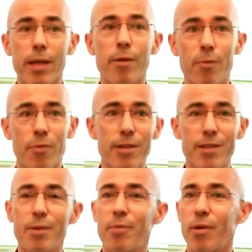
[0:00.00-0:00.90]
a
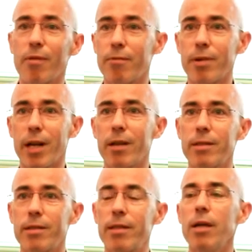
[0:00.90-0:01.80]
principle of
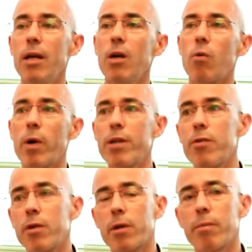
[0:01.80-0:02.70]
reality when
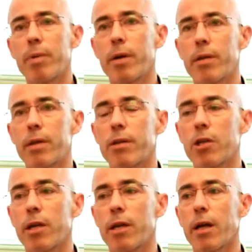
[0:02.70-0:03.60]
you compare that
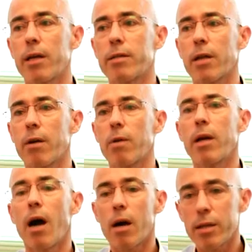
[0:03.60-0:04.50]
China and Taiwan
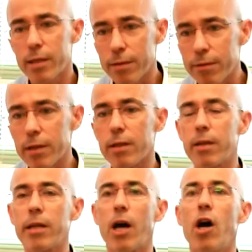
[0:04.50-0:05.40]
are
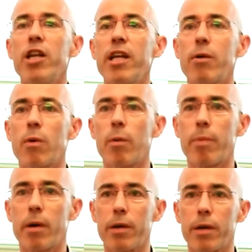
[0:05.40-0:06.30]
definitely unequal
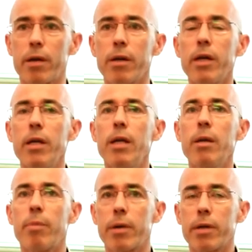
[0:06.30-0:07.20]
partners,
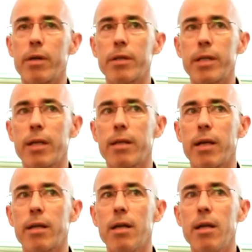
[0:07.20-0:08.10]
and
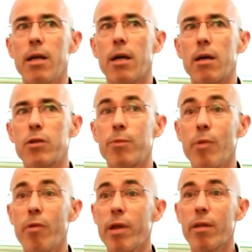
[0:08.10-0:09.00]
that
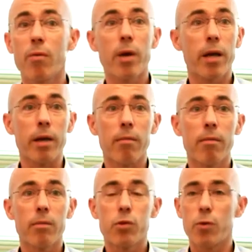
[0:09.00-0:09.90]
smoothing the way
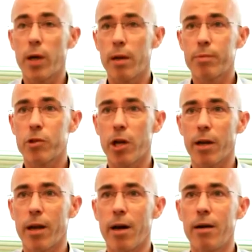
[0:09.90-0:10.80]
to help
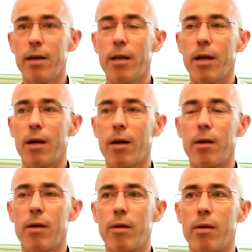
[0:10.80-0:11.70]
China
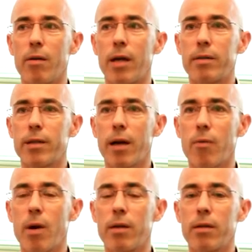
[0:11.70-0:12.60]
and
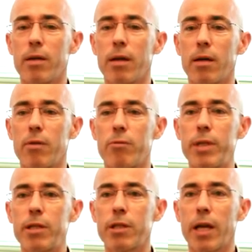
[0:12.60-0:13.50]
Taiwan
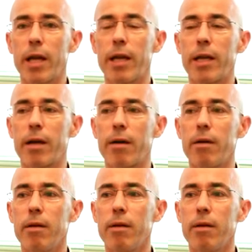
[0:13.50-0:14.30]
reach a